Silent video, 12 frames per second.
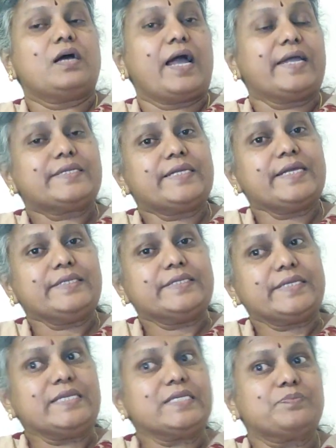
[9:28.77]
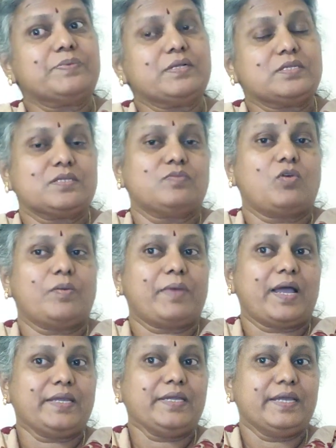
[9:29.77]
I take these pills for
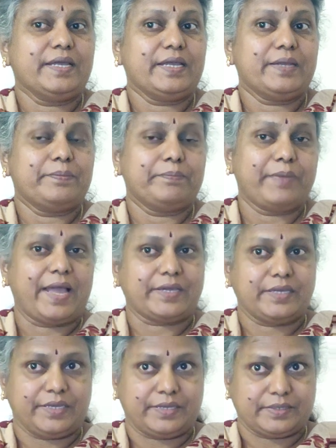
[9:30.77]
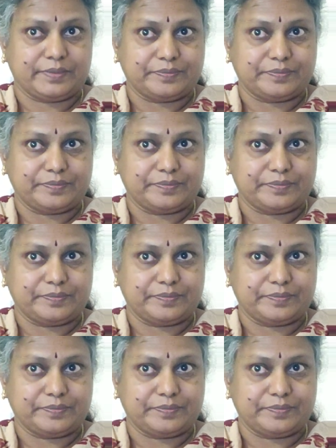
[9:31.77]
my backache.